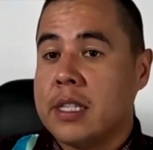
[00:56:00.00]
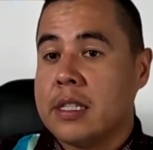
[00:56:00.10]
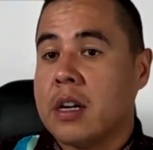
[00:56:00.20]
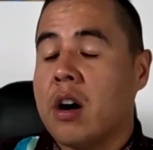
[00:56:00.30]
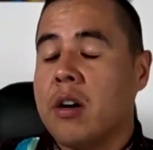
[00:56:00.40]

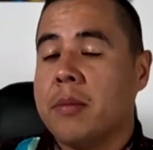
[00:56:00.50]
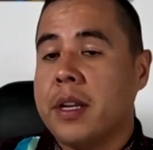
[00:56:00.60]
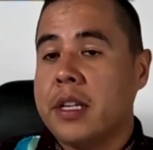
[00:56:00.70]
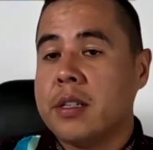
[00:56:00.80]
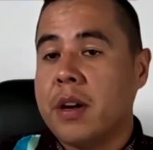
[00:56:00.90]
things, a
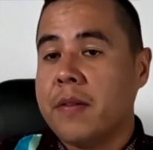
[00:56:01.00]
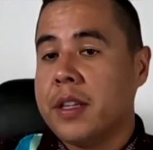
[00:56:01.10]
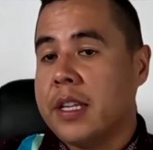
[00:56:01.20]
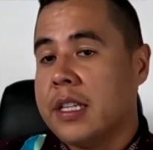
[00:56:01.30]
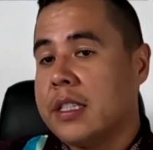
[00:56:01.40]
combination of
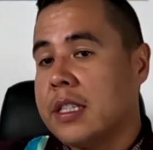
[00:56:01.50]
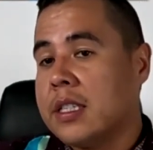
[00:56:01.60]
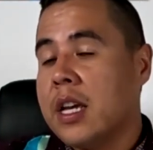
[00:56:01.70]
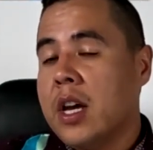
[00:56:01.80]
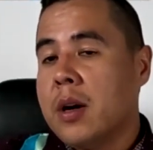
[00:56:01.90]
everything that just
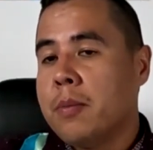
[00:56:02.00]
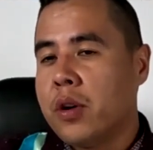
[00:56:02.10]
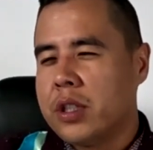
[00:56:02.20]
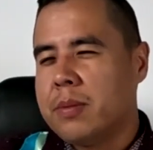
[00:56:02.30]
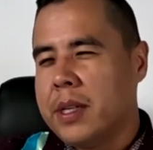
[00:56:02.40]

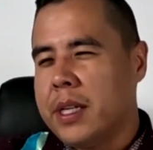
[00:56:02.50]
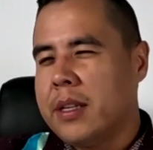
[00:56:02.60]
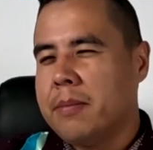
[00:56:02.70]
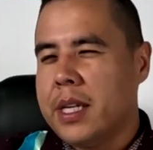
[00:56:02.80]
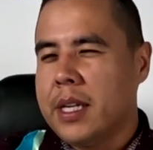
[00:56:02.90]
push me to
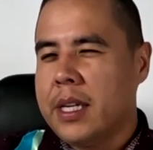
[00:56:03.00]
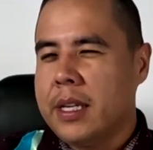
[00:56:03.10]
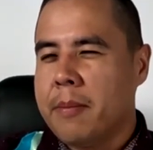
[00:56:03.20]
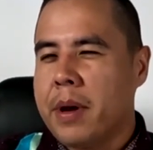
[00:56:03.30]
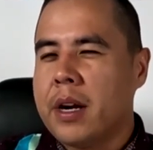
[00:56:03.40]
be
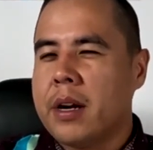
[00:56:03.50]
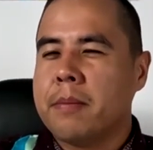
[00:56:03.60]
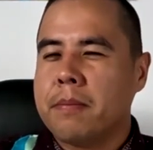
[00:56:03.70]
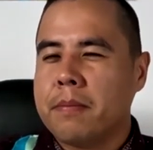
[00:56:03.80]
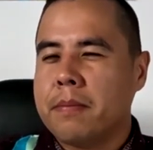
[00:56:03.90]
a better
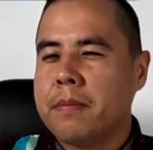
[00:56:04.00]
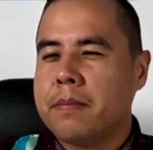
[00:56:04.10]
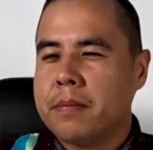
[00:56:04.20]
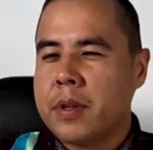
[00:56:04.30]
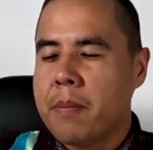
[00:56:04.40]

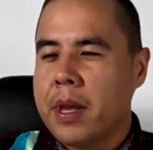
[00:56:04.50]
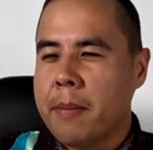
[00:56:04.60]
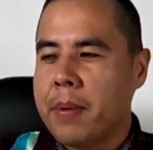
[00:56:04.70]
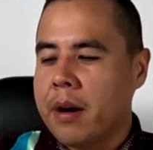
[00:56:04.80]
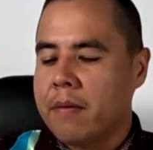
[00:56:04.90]

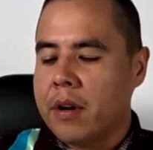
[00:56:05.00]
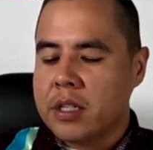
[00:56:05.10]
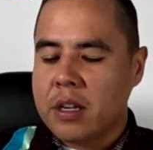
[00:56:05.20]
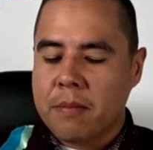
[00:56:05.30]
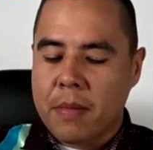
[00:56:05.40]

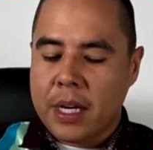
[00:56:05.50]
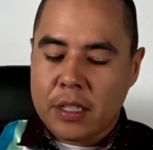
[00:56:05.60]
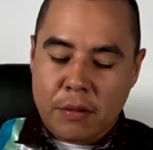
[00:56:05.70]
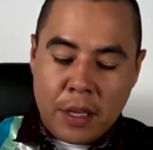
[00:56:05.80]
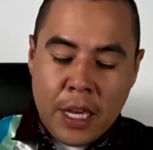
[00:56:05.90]
version of
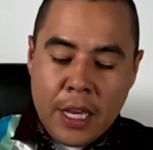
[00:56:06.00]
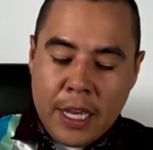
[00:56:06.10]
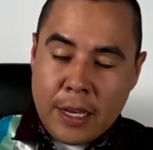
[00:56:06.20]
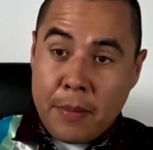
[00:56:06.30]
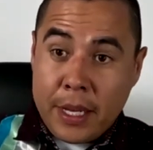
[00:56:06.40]
myself.
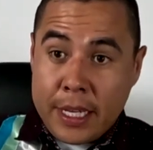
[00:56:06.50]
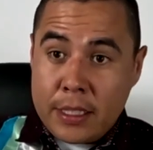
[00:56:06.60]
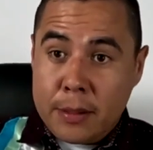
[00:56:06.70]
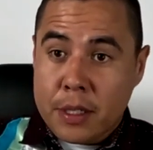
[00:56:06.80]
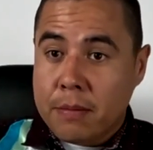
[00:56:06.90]
And then my kids
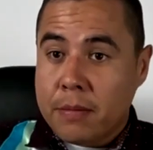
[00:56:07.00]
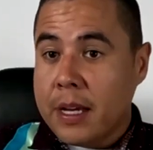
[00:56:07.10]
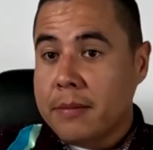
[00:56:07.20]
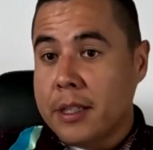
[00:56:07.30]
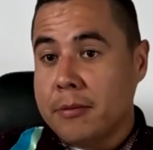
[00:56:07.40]
observe
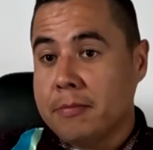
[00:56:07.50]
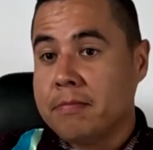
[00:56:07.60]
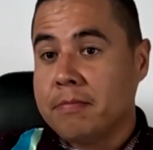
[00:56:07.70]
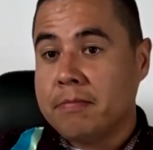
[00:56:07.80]
that, and